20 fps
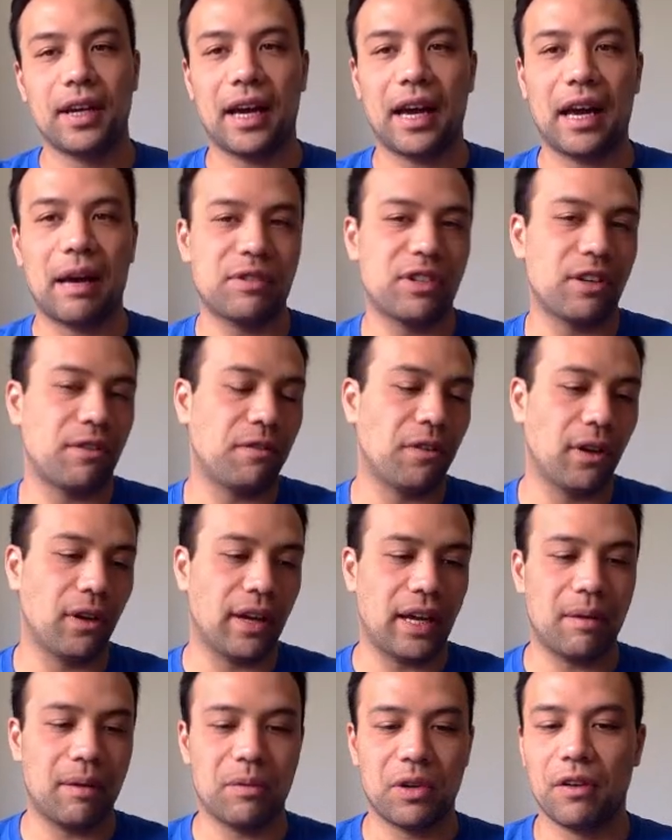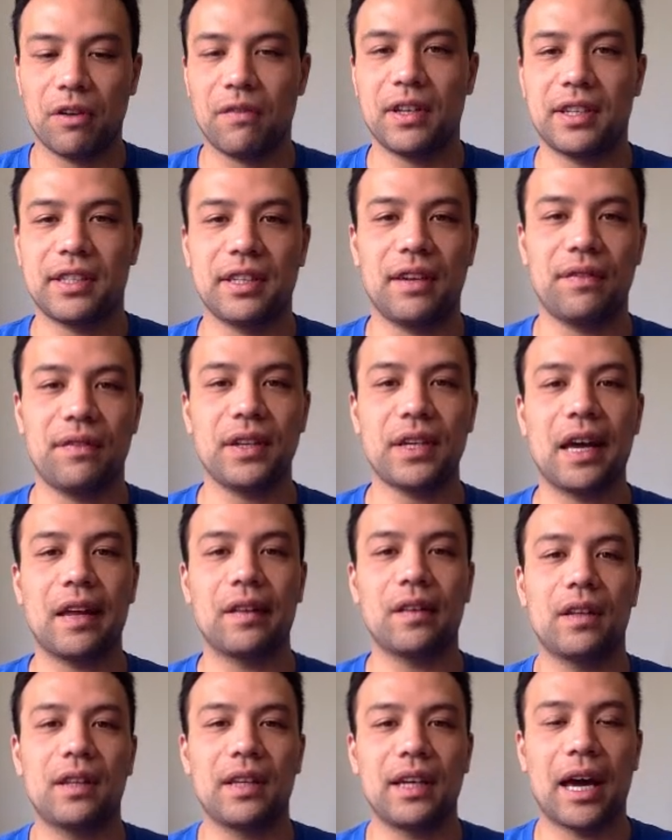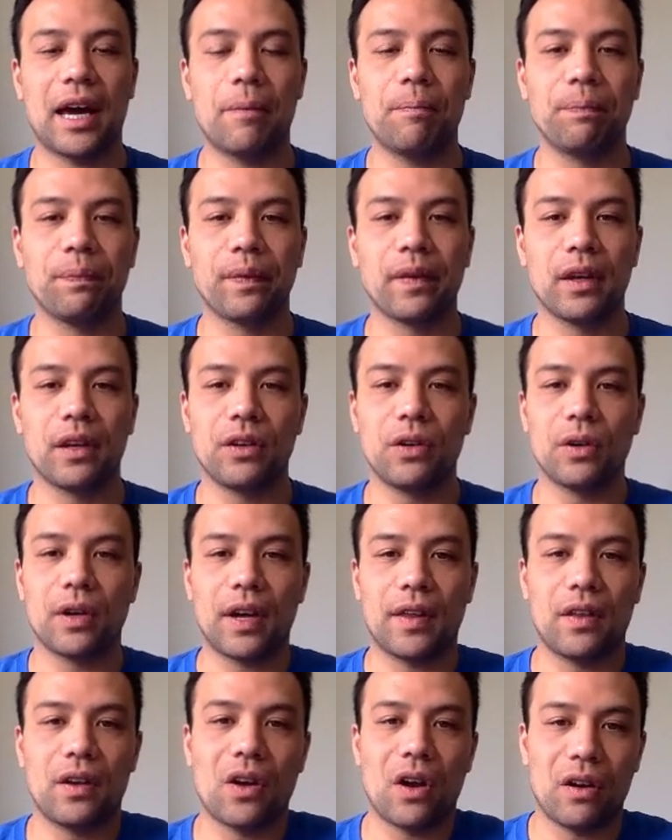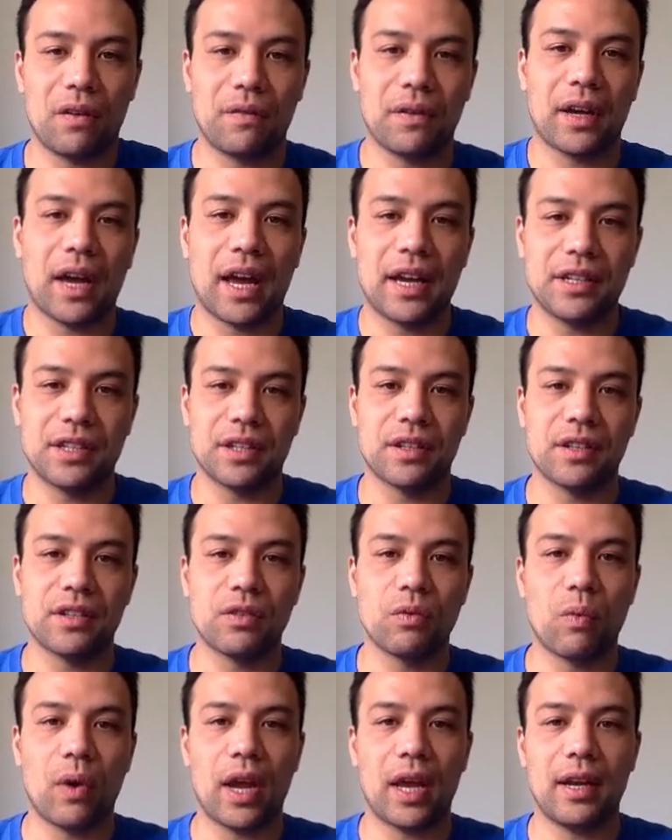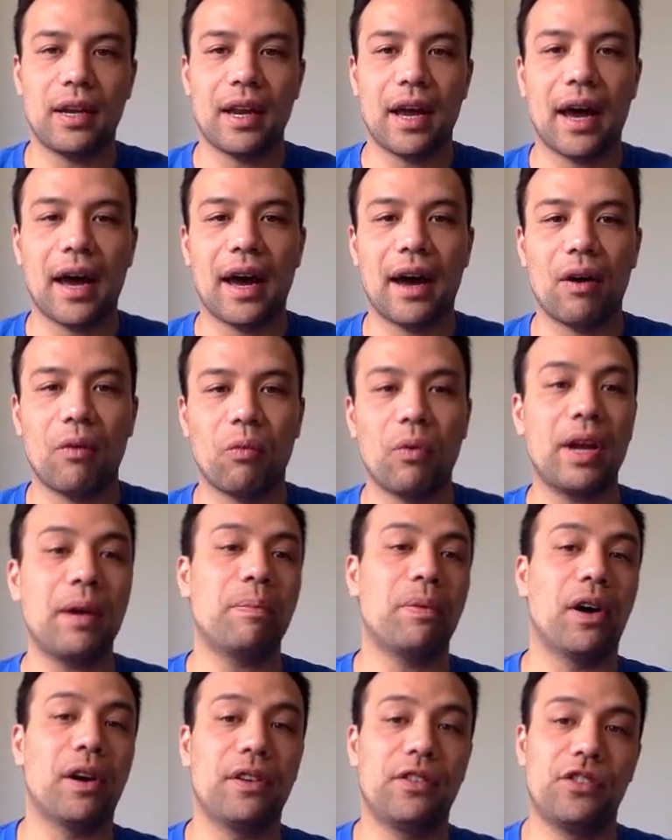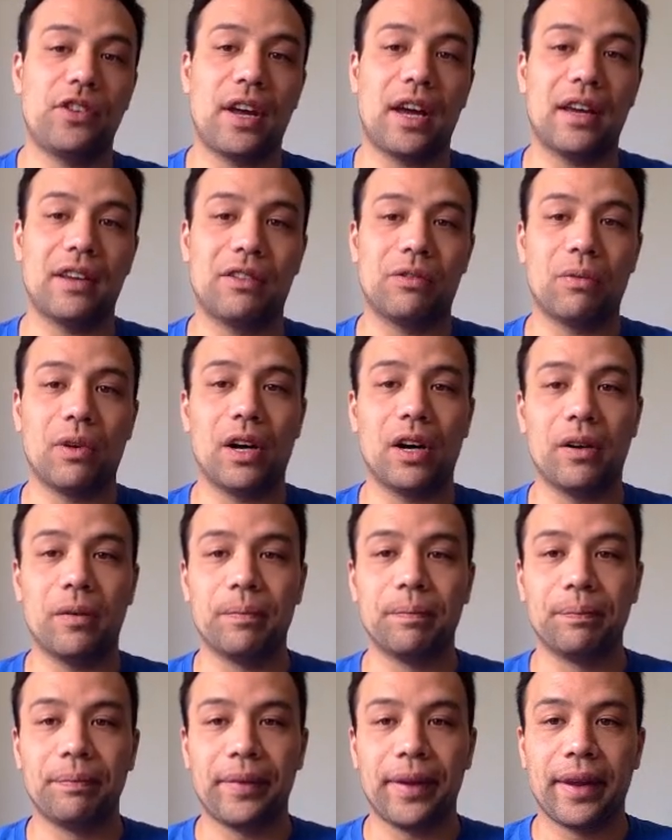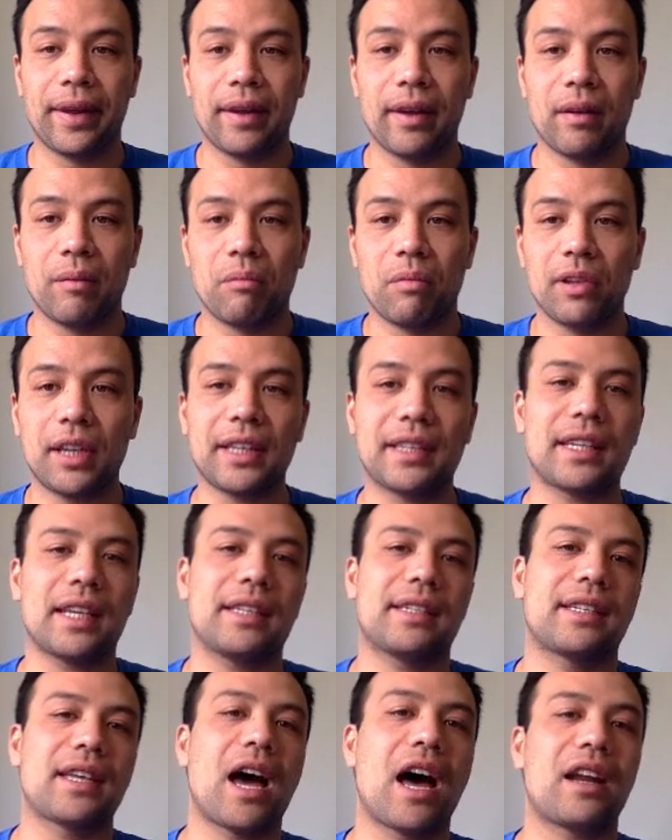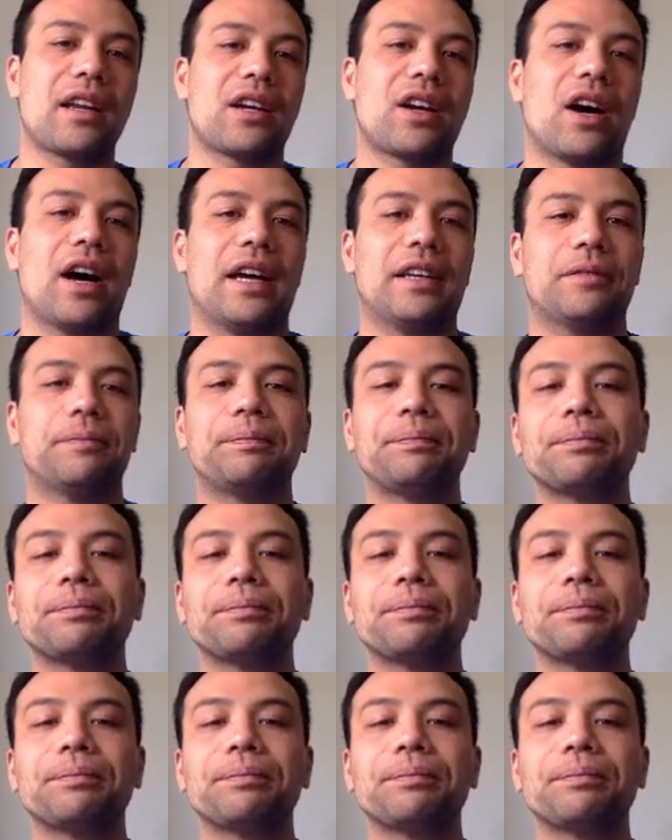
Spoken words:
So follow him, and obviously if you download the app, you'll get the notifications when we post as well. But let's get started, guys.